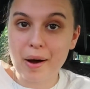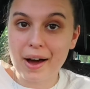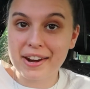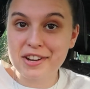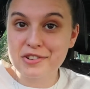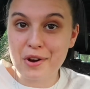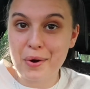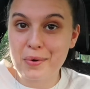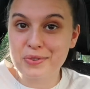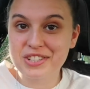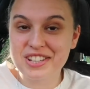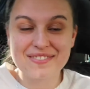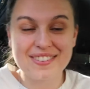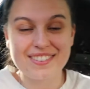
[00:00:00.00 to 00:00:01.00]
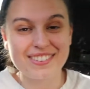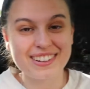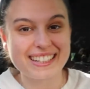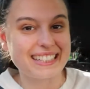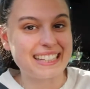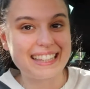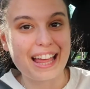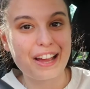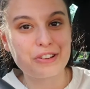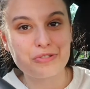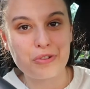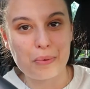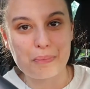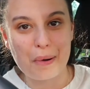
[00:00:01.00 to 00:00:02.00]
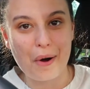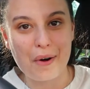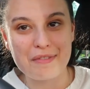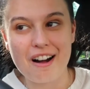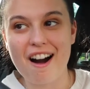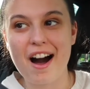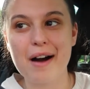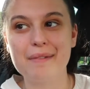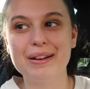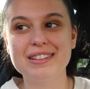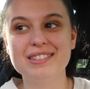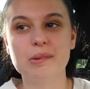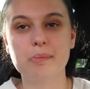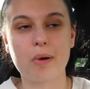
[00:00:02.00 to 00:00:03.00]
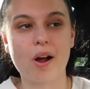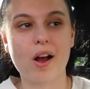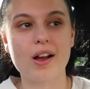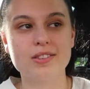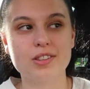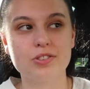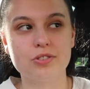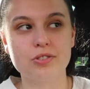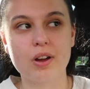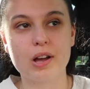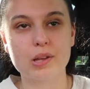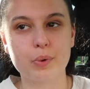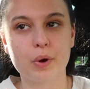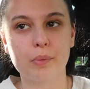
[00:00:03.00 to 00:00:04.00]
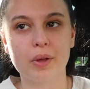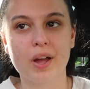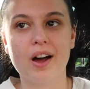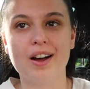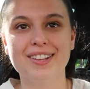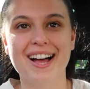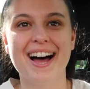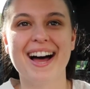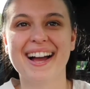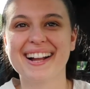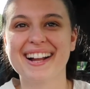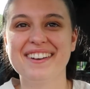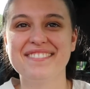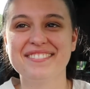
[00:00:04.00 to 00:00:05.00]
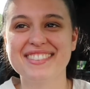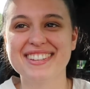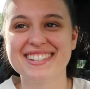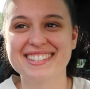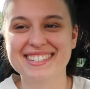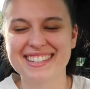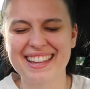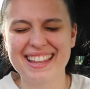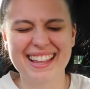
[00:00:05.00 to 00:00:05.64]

I didn't know it was going to be fucking electropop. Like, I'm as surprised as you guys probably are. Like, I'm just...